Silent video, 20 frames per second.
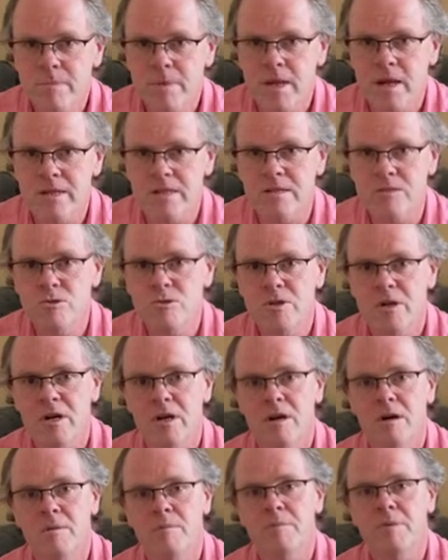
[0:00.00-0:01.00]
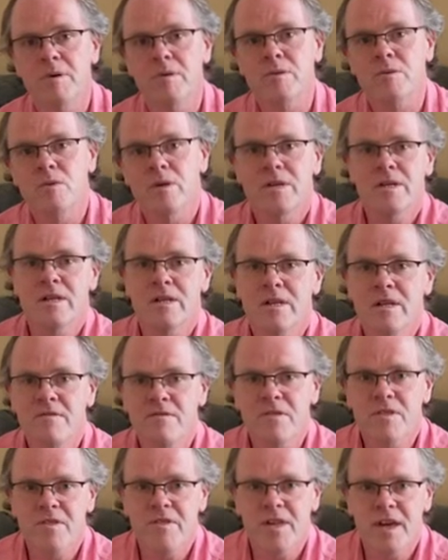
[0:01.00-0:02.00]
And he took a cup, and when he had
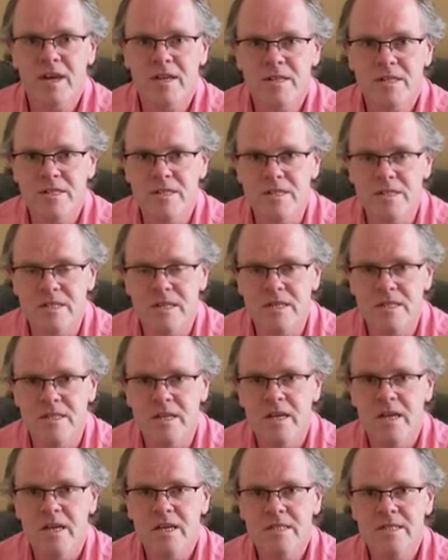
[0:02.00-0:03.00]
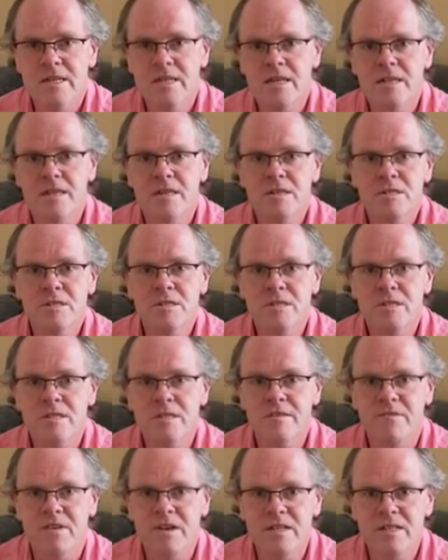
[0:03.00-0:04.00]
given thanks, he said, "Take this and
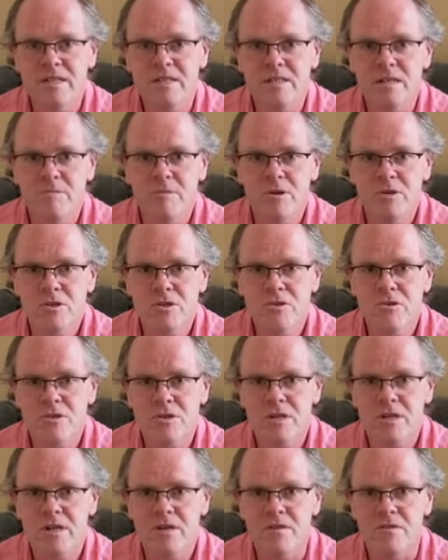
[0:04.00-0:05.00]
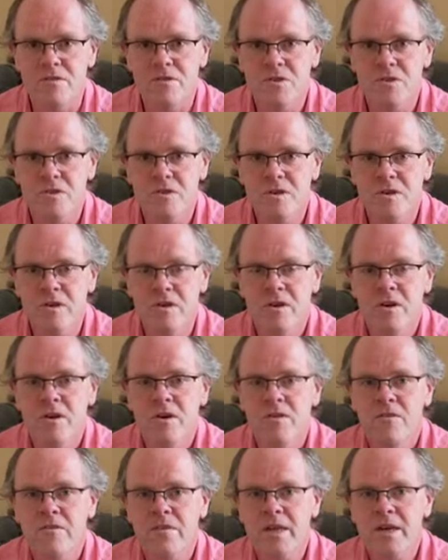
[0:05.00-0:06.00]
divide it amongst yourselves.
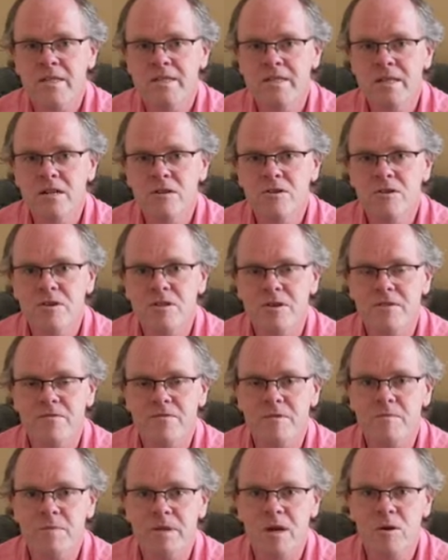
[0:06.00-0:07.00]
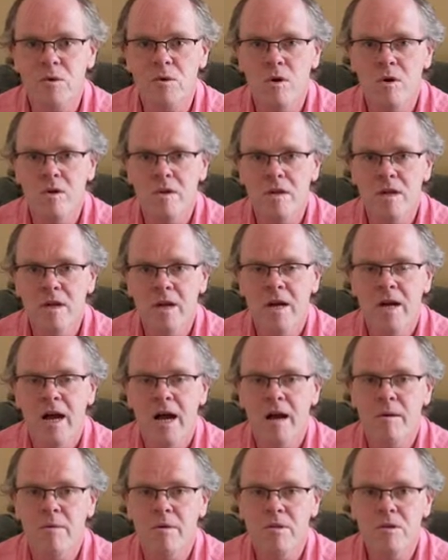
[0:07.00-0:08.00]
For I tell you that from now on,
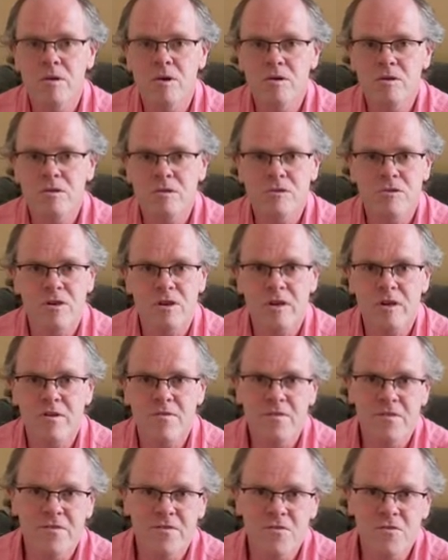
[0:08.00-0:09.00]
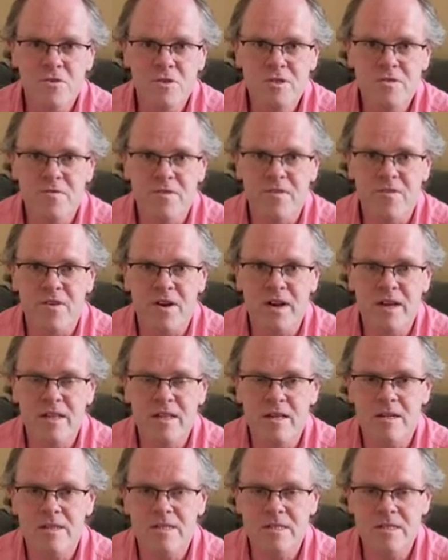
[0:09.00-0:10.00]
I will not drink of the fruit of the vine
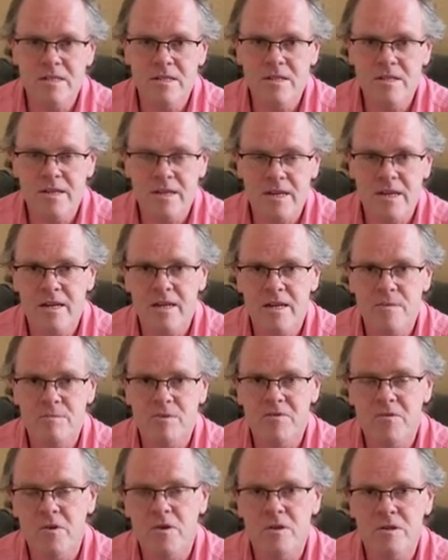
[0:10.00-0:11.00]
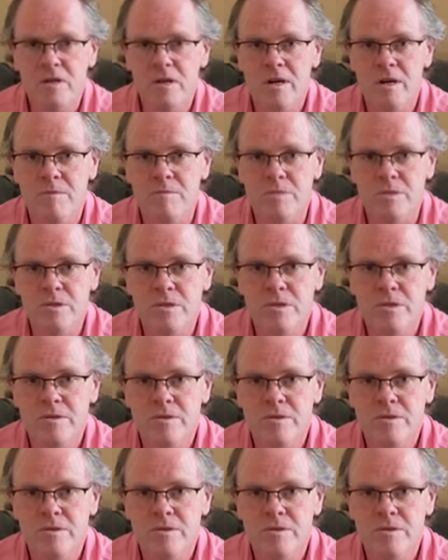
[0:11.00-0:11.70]
until the kingdom of God comes."